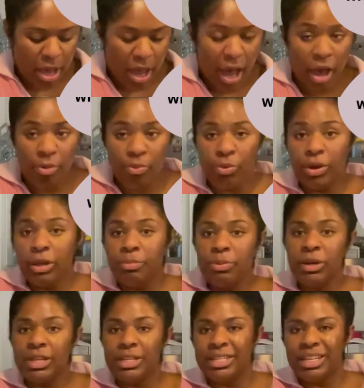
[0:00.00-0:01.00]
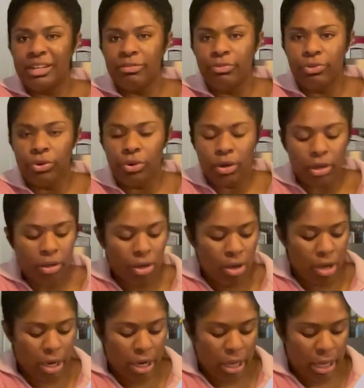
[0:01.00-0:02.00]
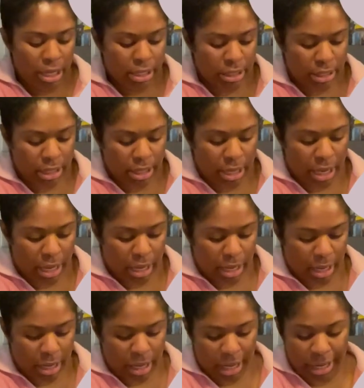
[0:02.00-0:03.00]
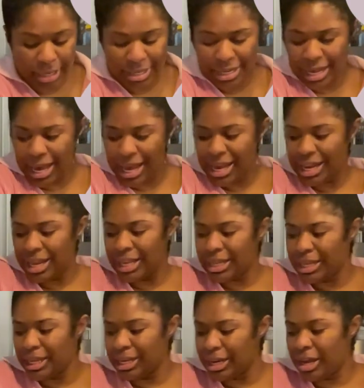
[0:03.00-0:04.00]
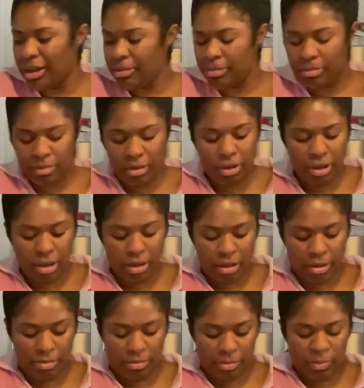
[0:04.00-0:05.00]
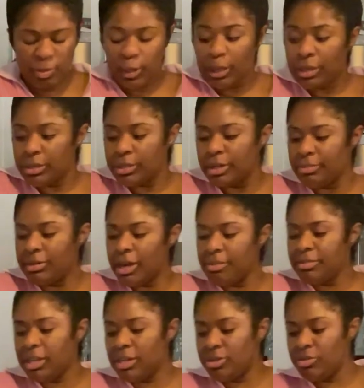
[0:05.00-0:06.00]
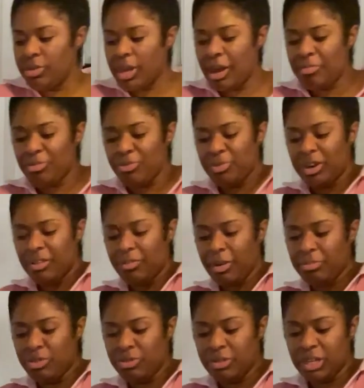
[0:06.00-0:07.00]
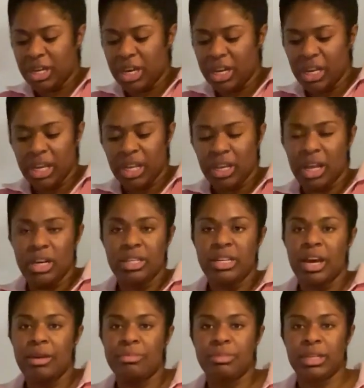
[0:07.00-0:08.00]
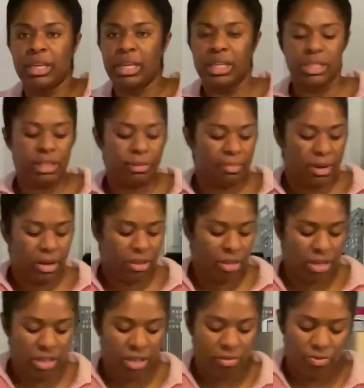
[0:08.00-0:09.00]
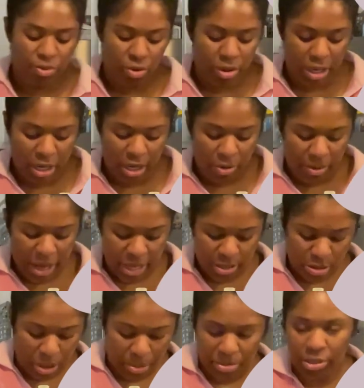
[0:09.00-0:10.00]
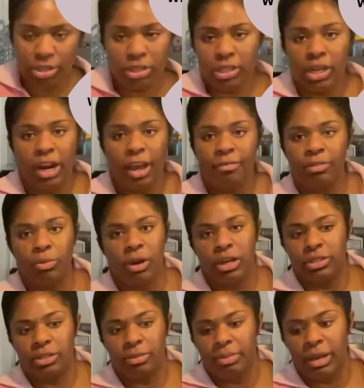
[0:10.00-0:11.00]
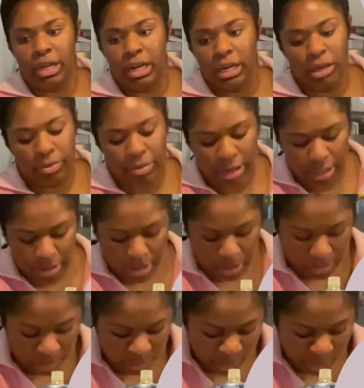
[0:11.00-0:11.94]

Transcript: I would put tin foil on it to aid in cleanup. Sometimes I do that, but whenever I'm using honey, a lot of times it gets up under the tin foil anyway, so I'm just going to have to wash the pan anyway. So.